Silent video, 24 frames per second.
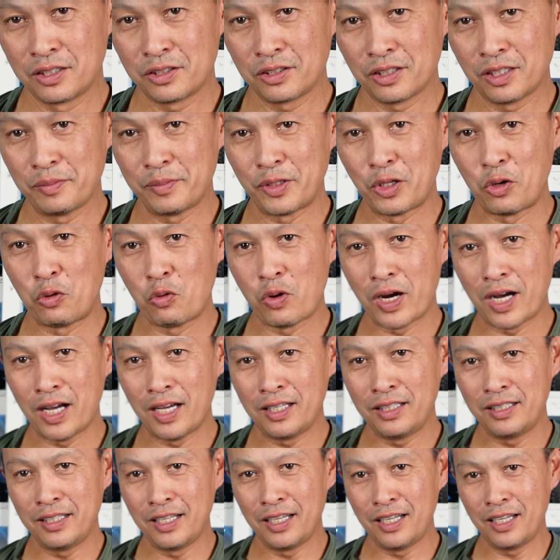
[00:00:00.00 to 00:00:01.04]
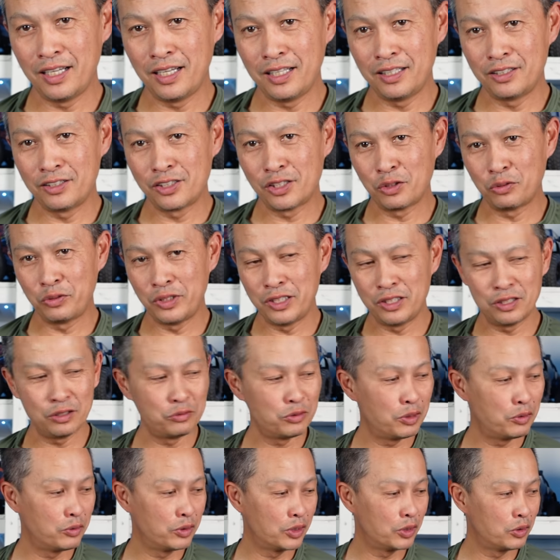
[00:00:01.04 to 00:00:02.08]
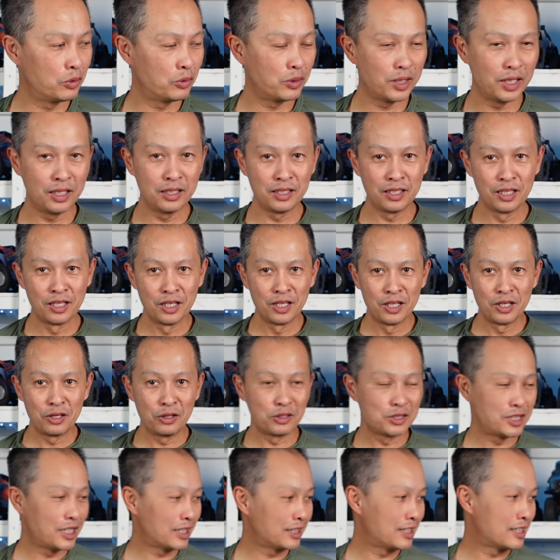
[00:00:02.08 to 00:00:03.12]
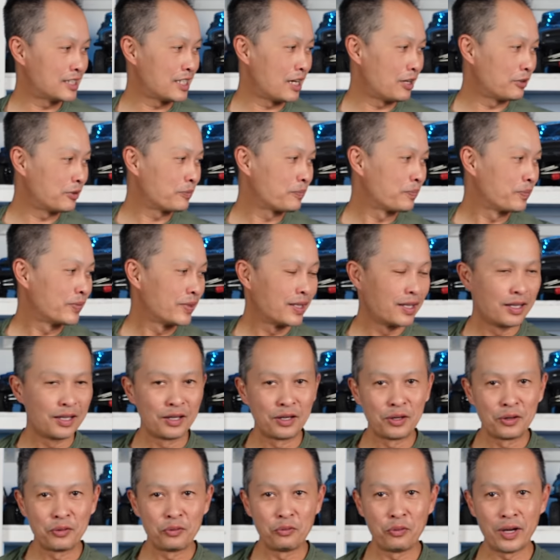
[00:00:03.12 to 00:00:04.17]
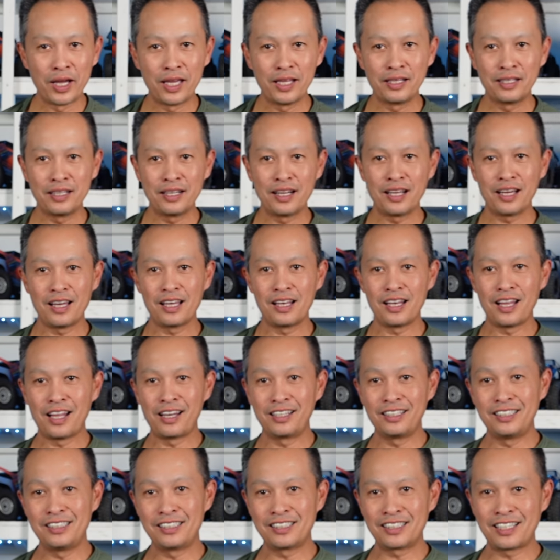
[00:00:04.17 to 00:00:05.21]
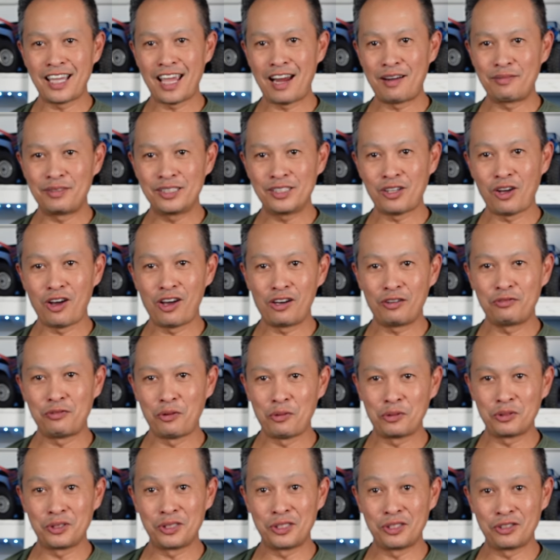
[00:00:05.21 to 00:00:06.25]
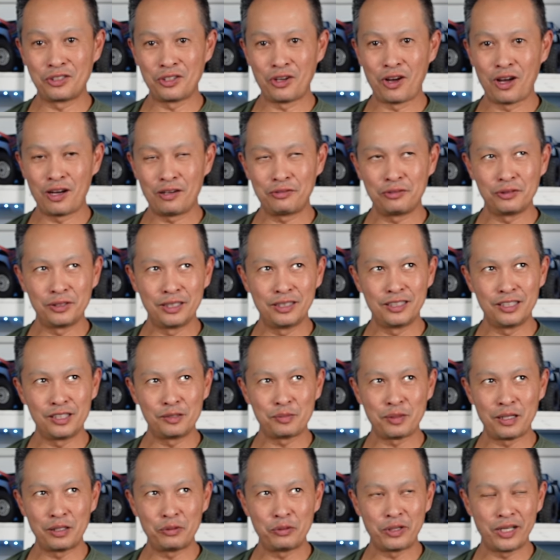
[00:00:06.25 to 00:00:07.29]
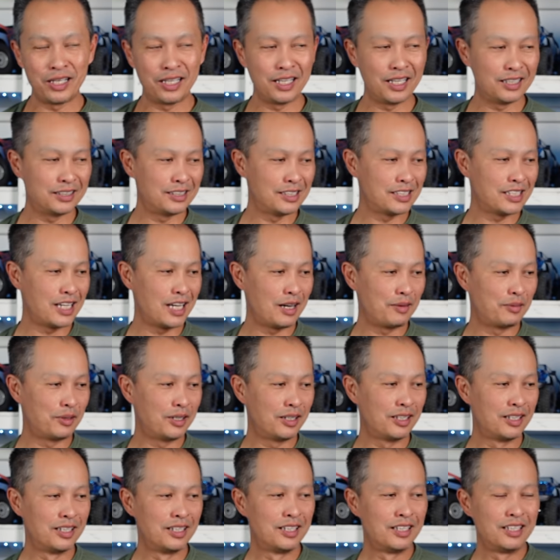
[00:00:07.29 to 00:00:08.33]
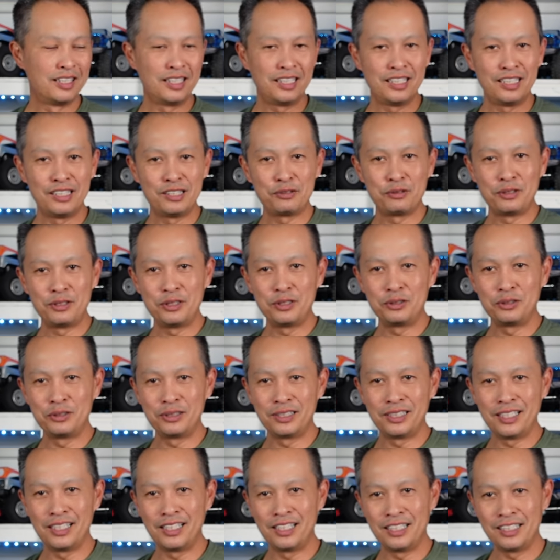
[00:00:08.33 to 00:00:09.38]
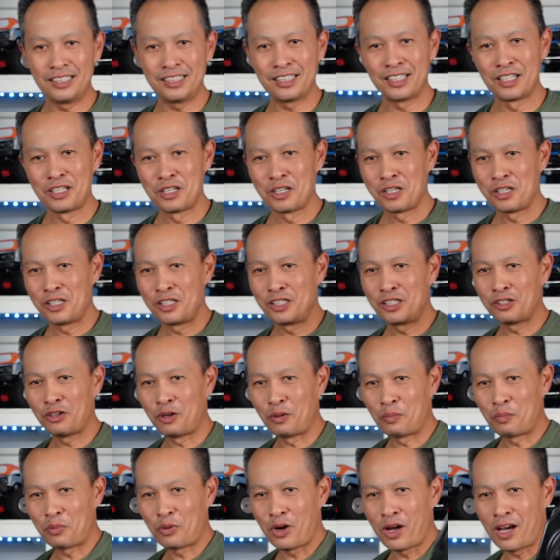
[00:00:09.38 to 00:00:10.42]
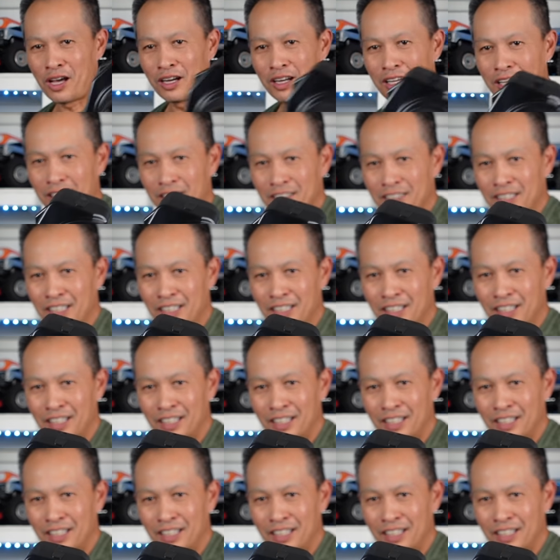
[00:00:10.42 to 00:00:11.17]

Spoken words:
So let me go wide, and there's a reason why I want to go wide. Well, check this out. When a lot of these cameras, the autofocus is awful, and this is probably why I got this camera, is when you do this, showing product,